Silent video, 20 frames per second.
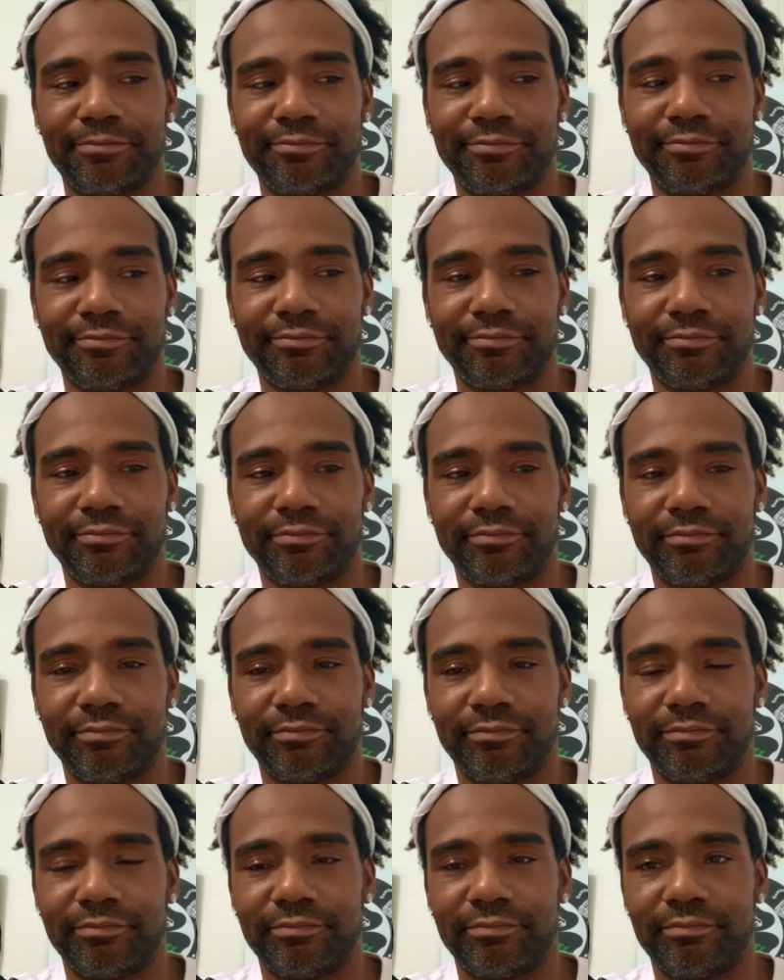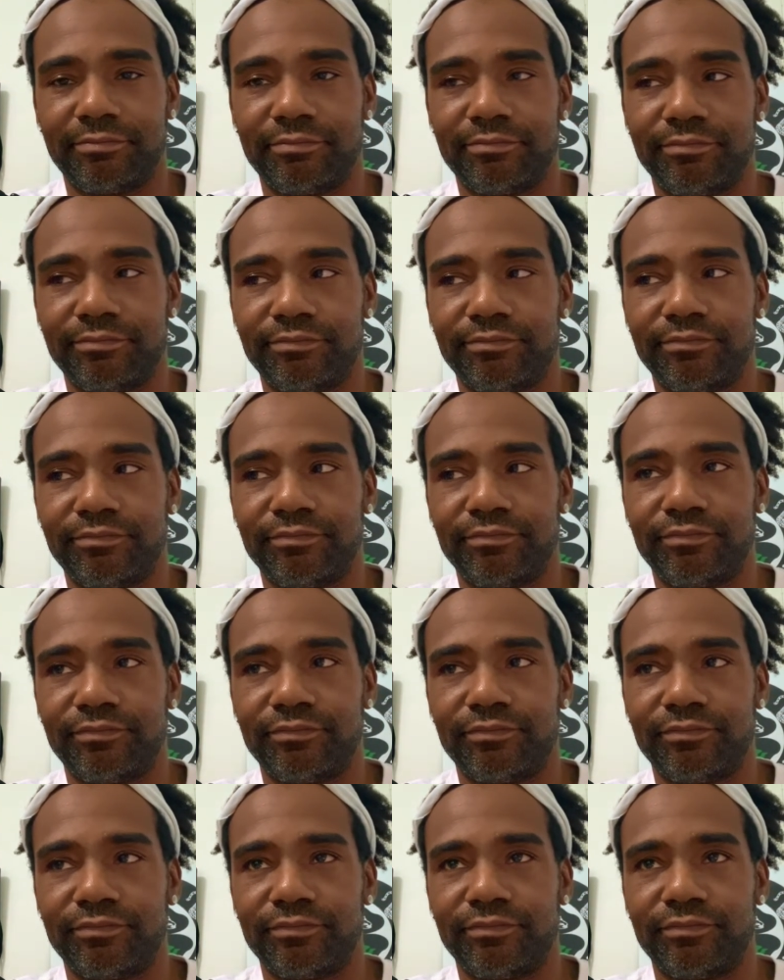
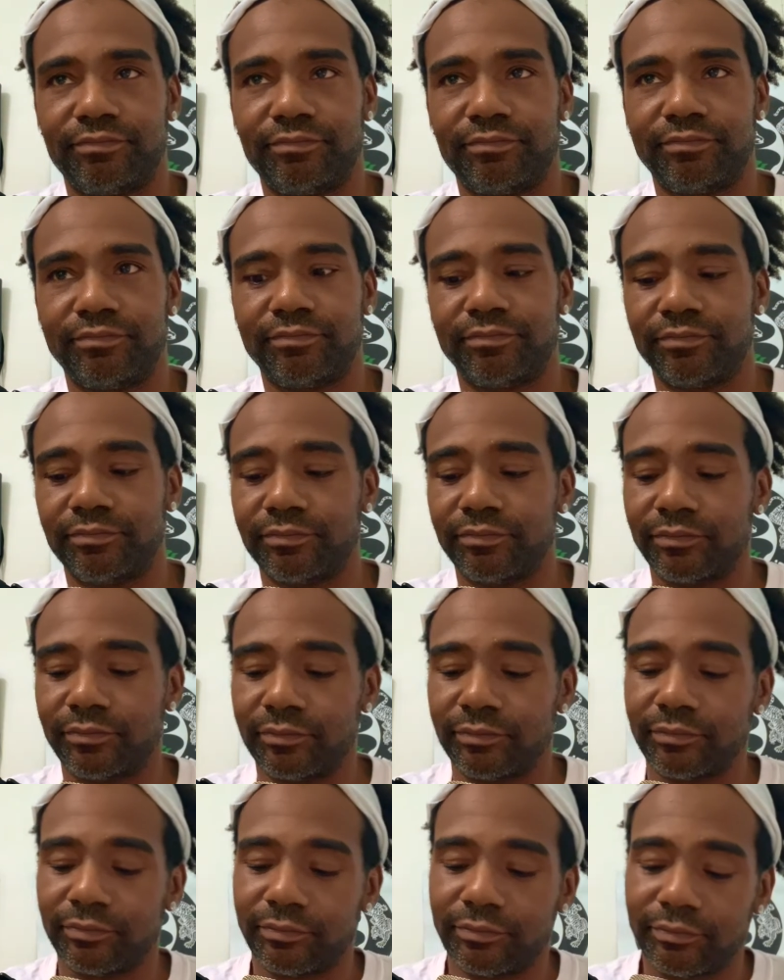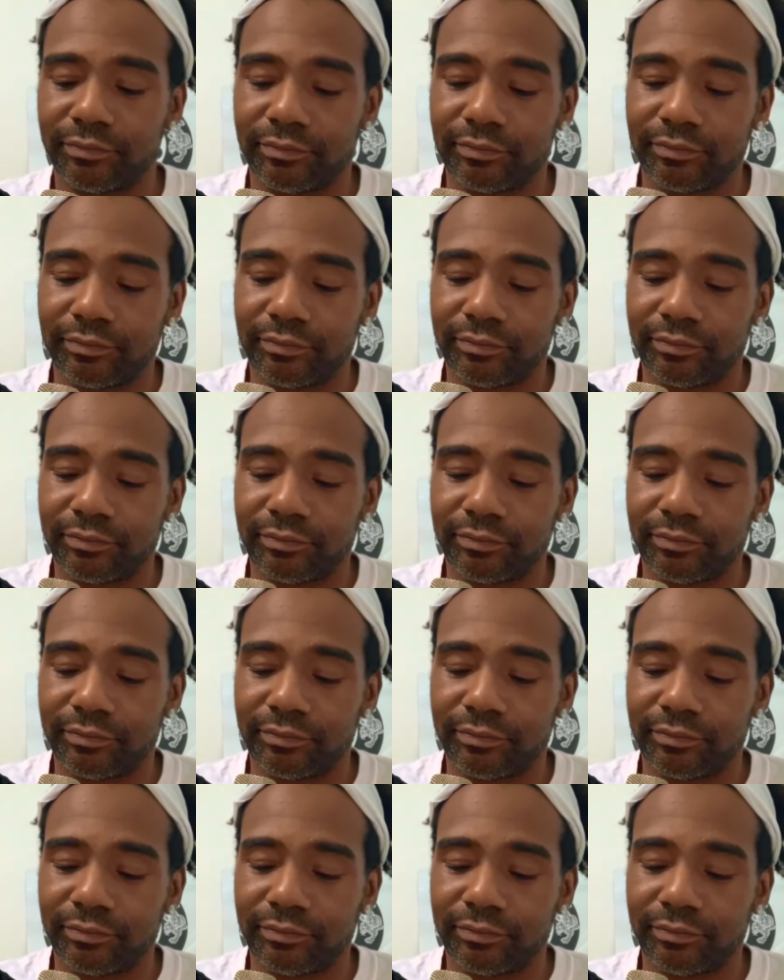Nothing is said.